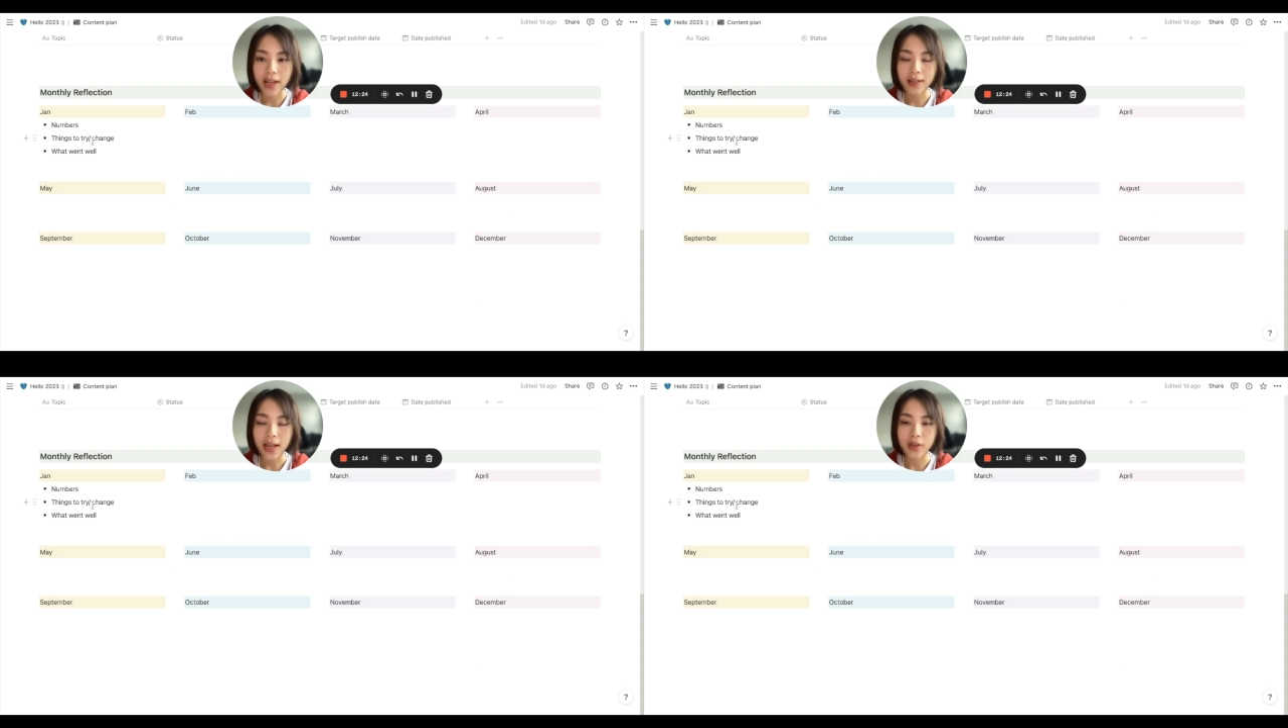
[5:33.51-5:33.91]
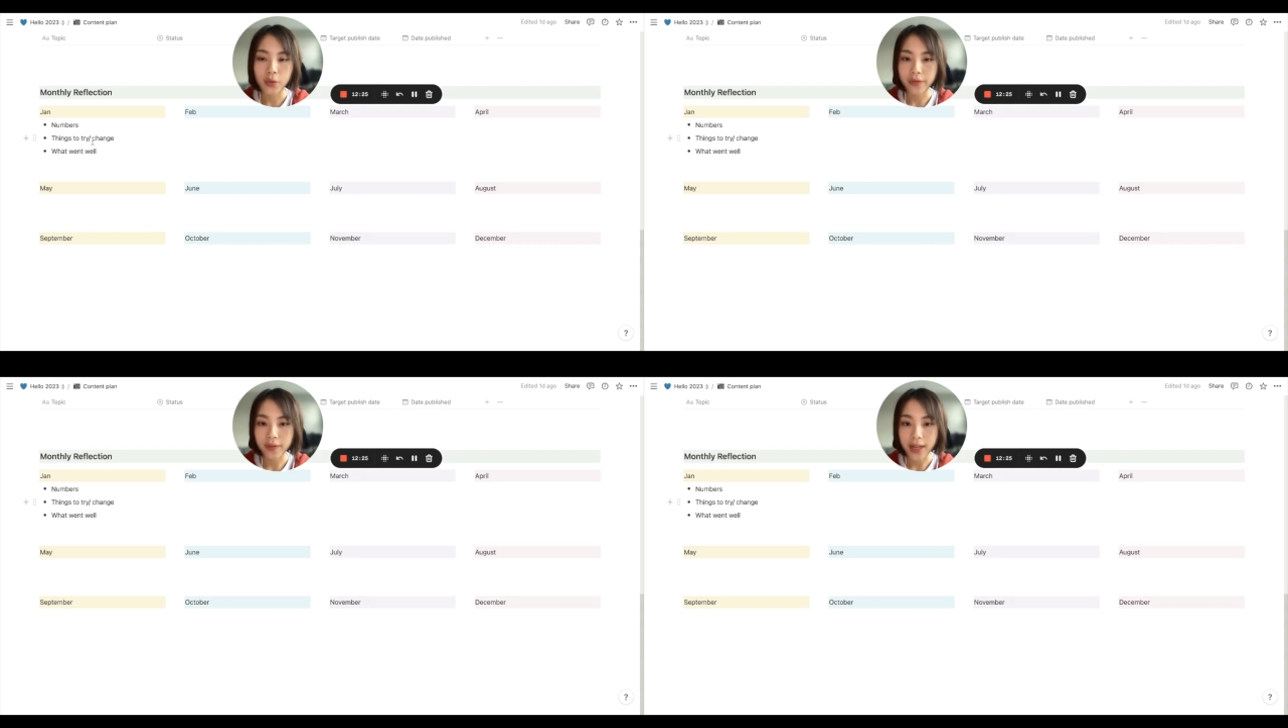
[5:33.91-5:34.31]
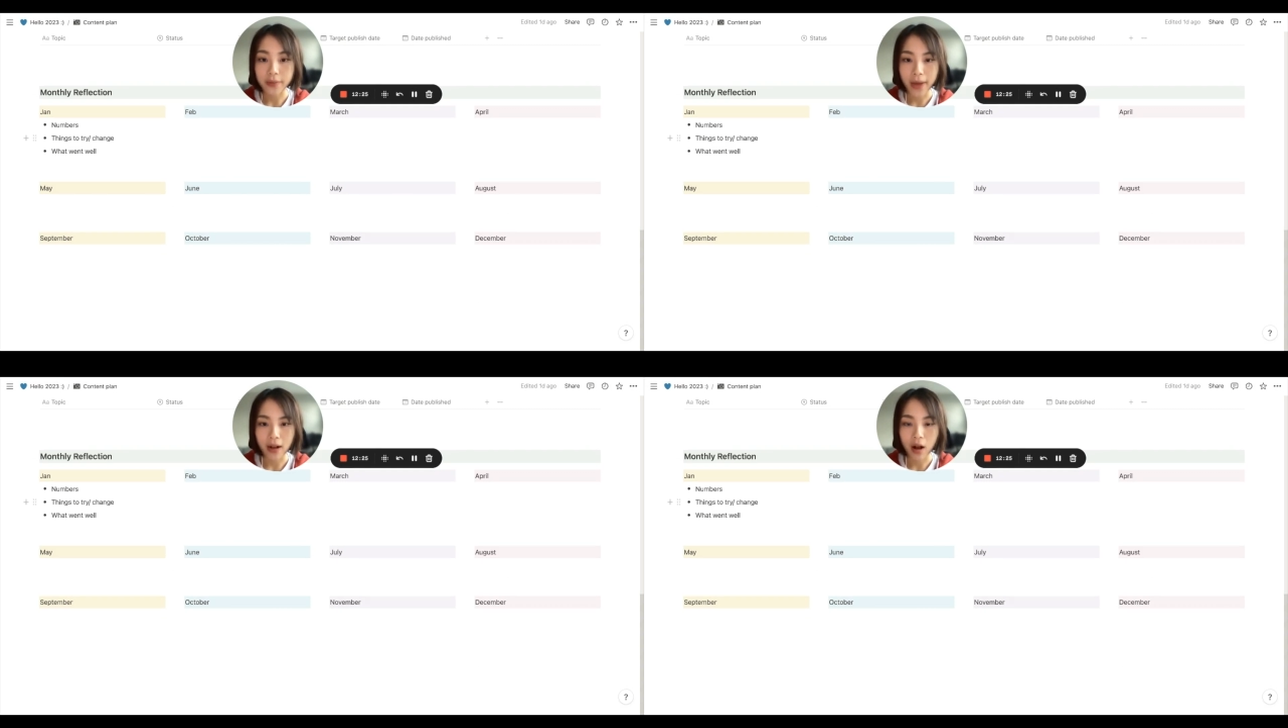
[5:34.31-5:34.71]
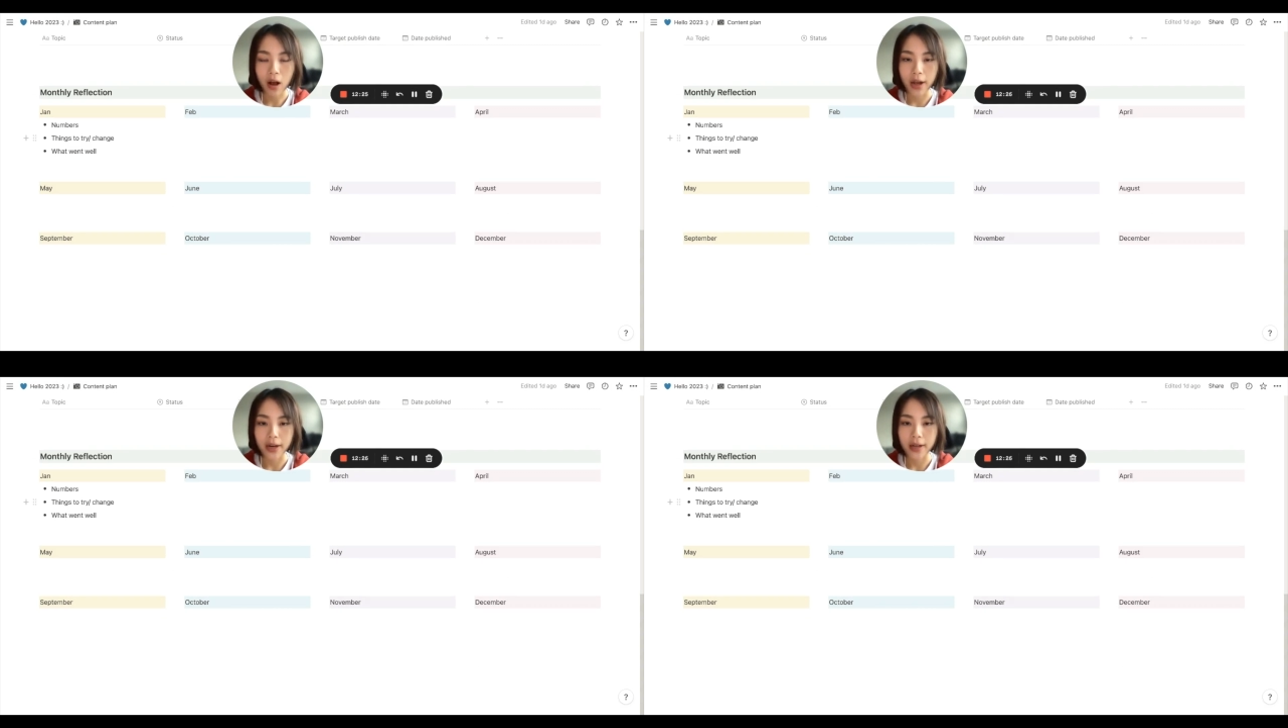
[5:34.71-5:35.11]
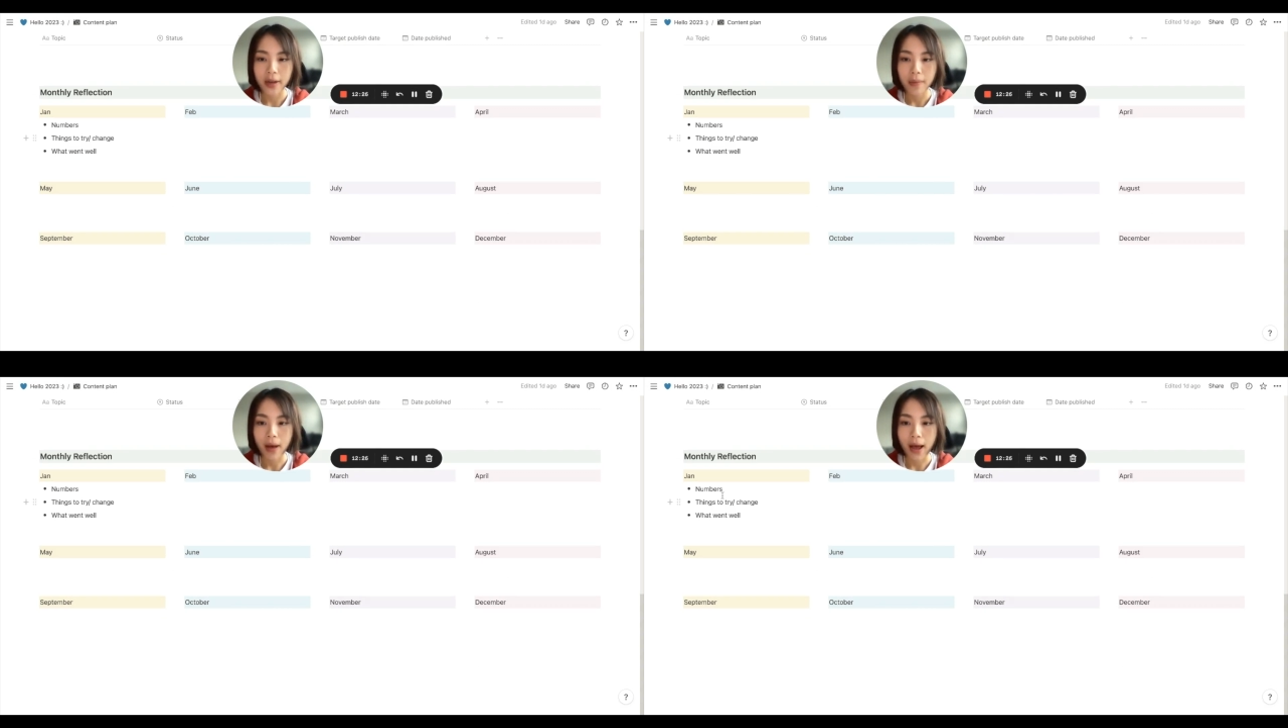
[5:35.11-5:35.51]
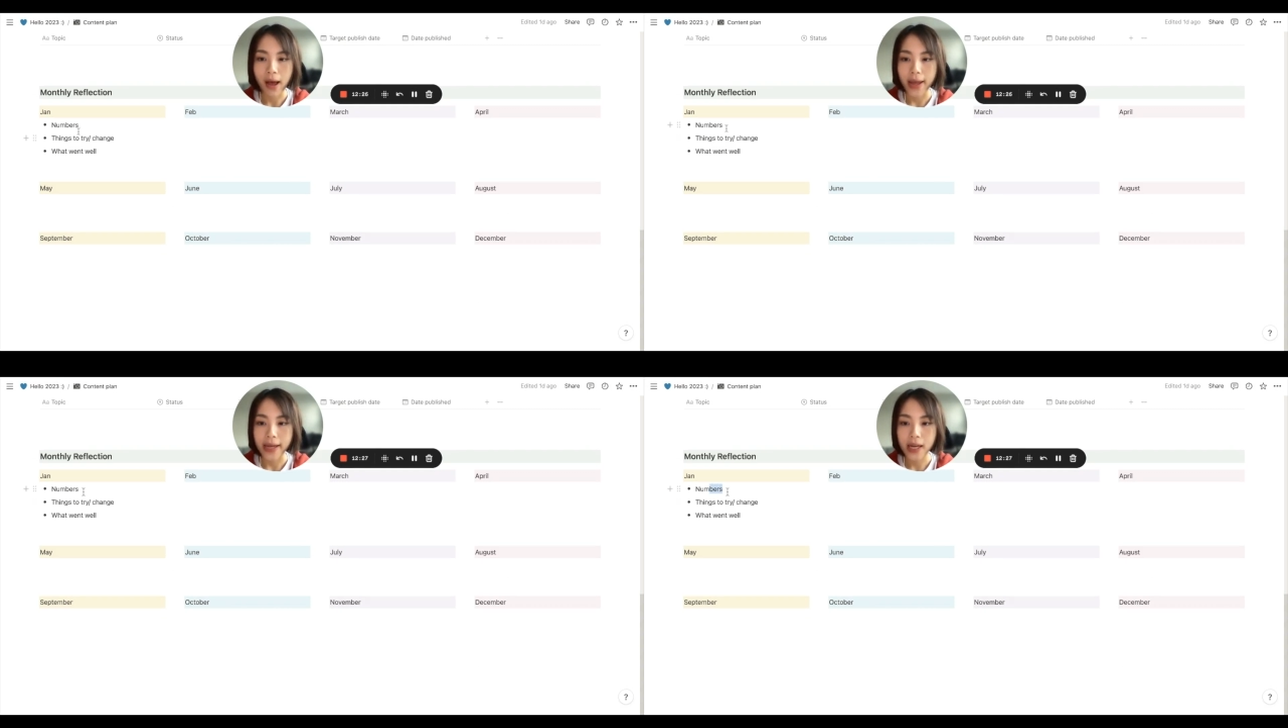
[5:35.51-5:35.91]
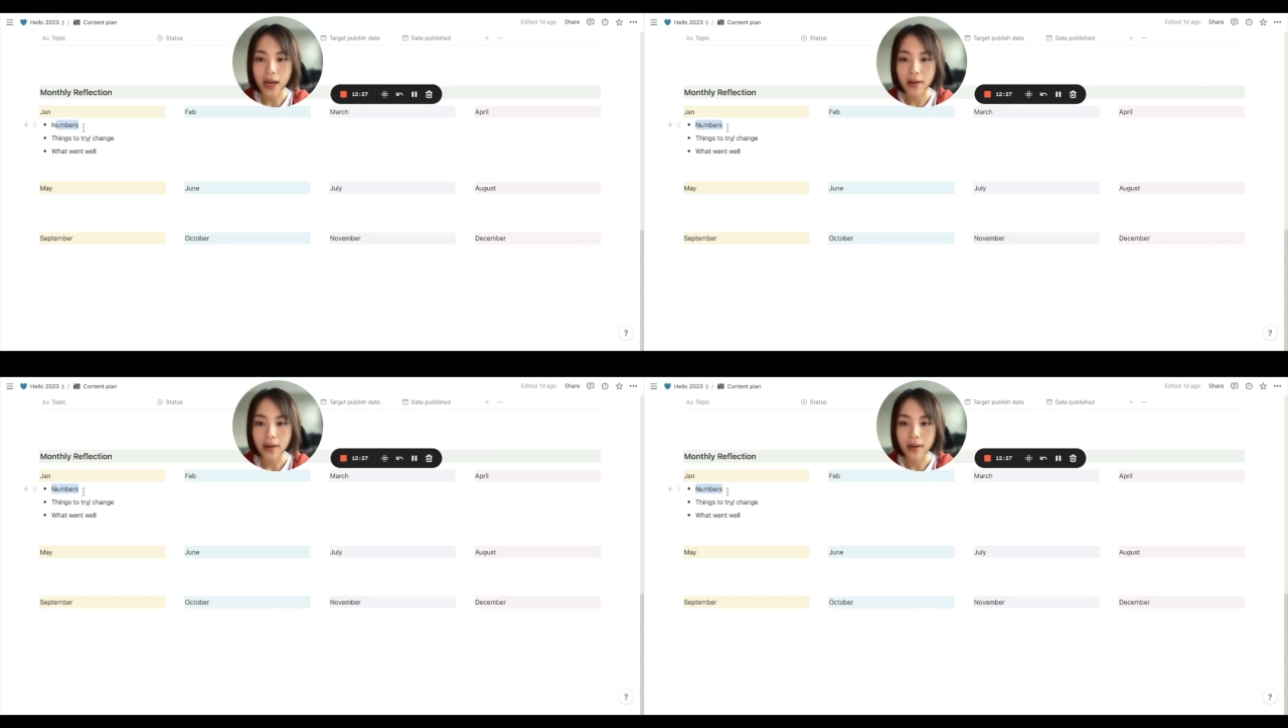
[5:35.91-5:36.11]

I'd like to reflect back on my